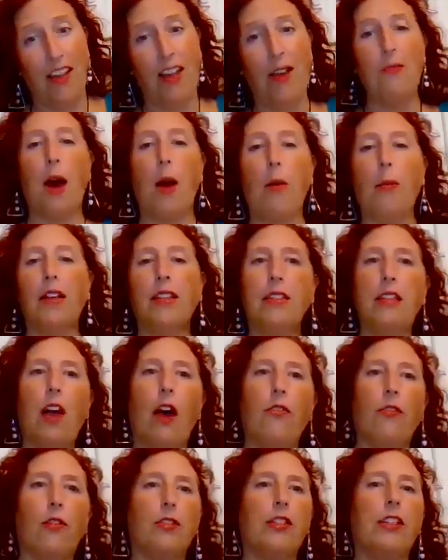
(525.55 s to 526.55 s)
about
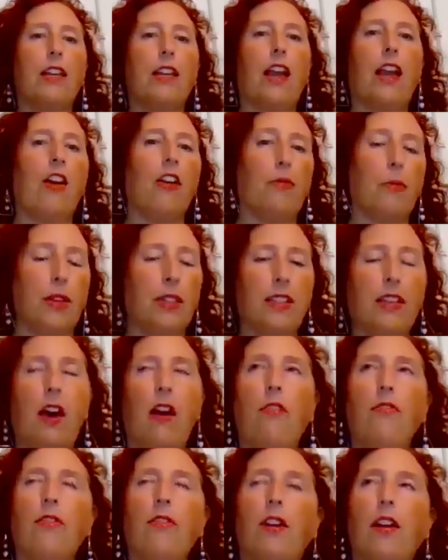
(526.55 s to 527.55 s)
myself or take care of
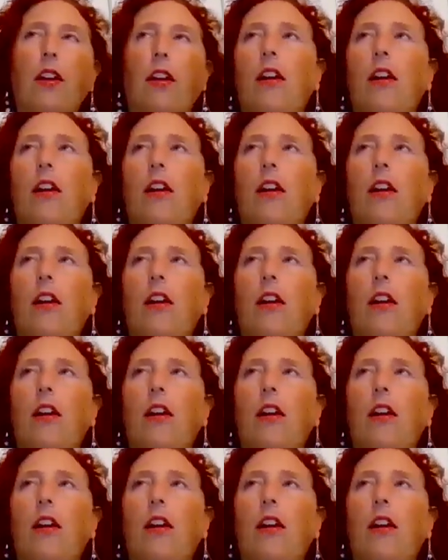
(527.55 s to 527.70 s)
myself.